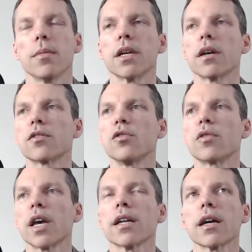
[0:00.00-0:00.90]
because
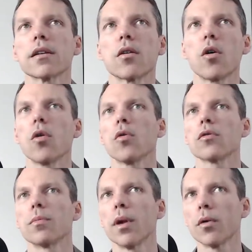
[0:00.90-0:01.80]
you cannot
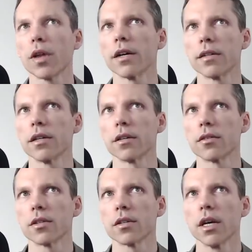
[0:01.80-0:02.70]
hold both
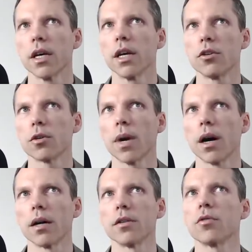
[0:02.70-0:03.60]
ideas in your mind.